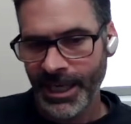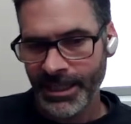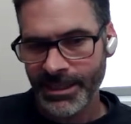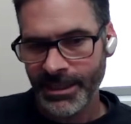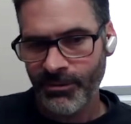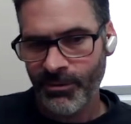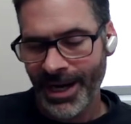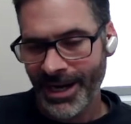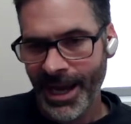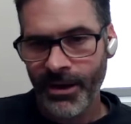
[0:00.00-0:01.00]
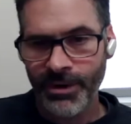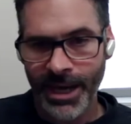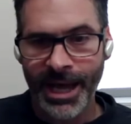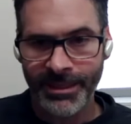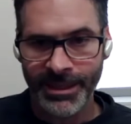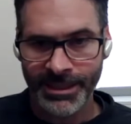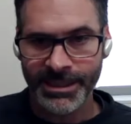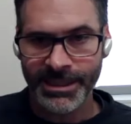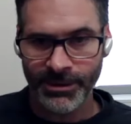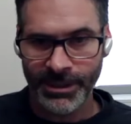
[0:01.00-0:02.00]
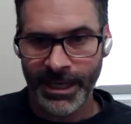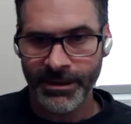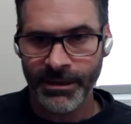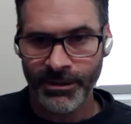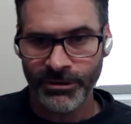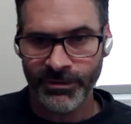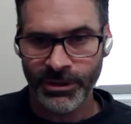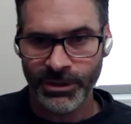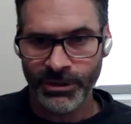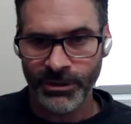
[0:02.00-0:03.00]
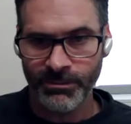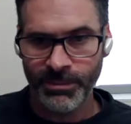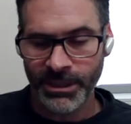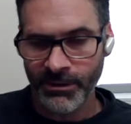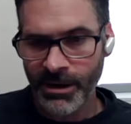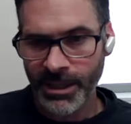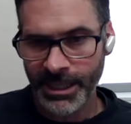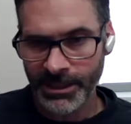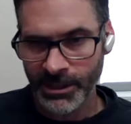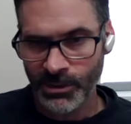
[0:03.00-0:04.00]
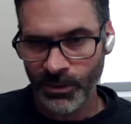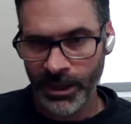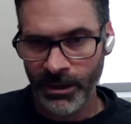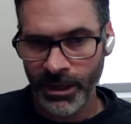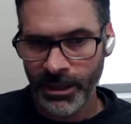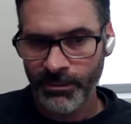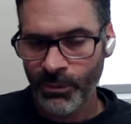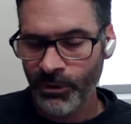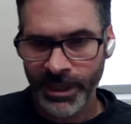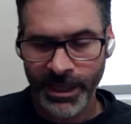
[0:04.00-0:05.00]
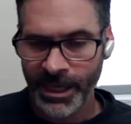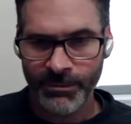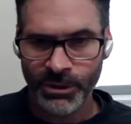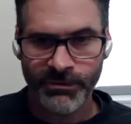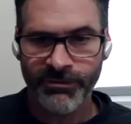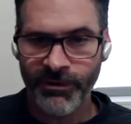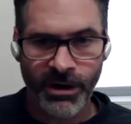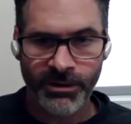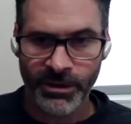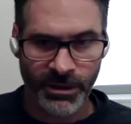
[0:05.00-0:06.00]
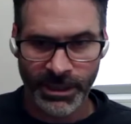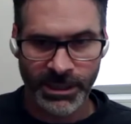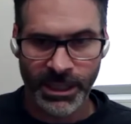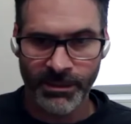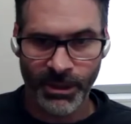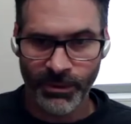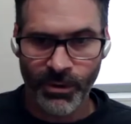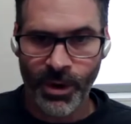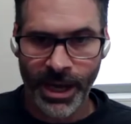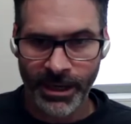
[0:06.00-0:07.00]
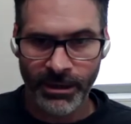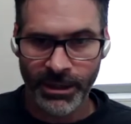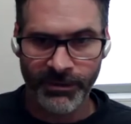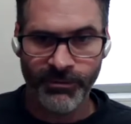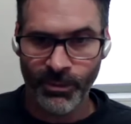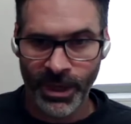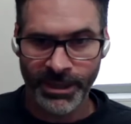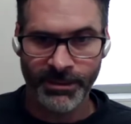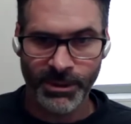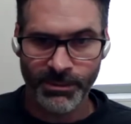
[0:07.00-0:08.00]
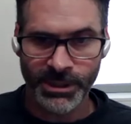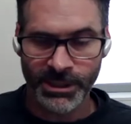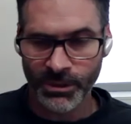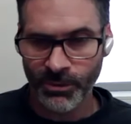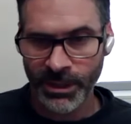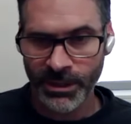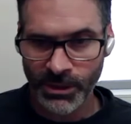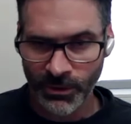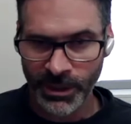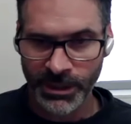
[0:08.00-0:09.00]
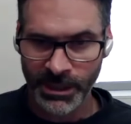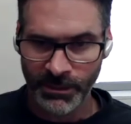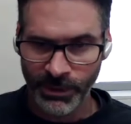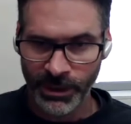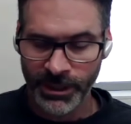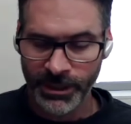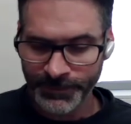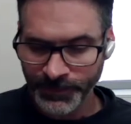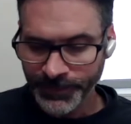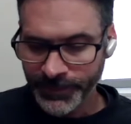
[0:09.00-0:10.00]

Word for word: that's right now not necessarily that controversial. But there are cases where moving animals farther is going to be required if we want them to persist. So one of the stories in the book